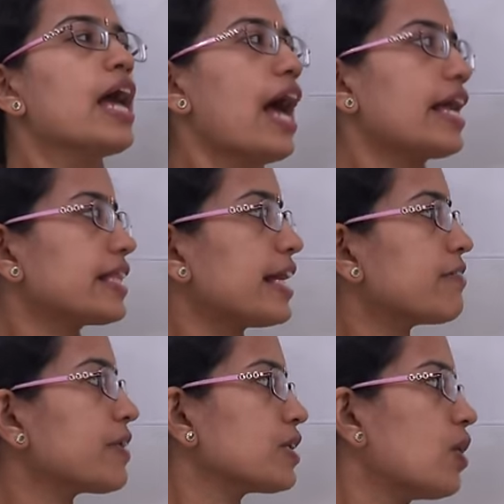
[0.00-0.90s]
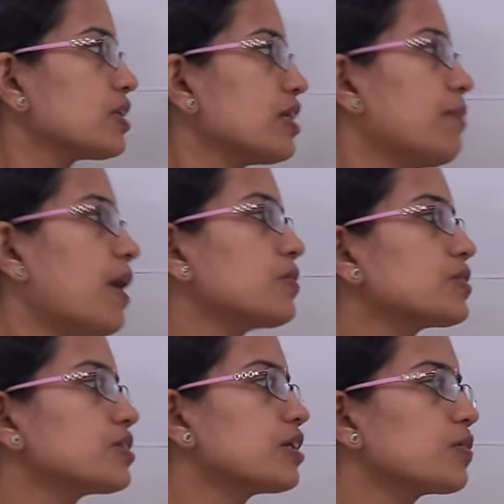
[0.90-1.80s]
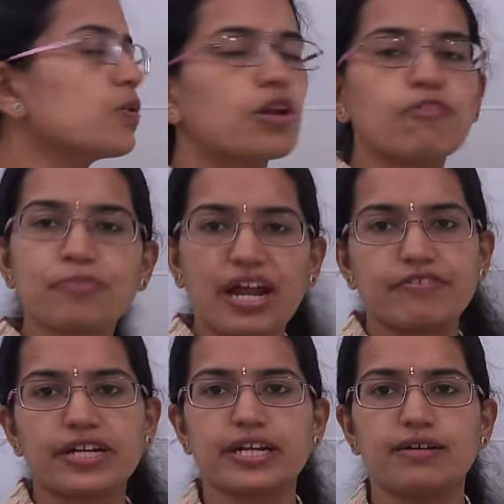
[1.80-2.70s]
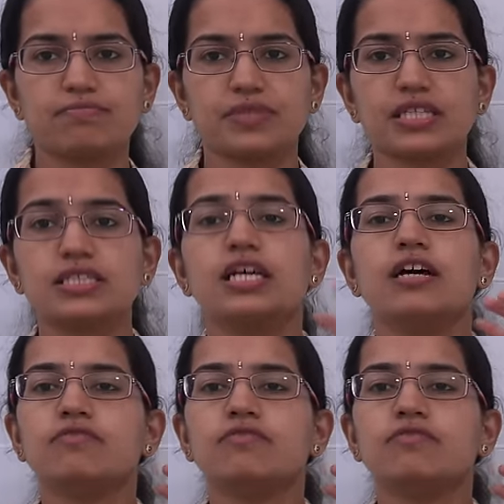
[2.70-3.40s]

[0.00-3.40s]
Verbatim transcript: and there we talked about the role of private companies,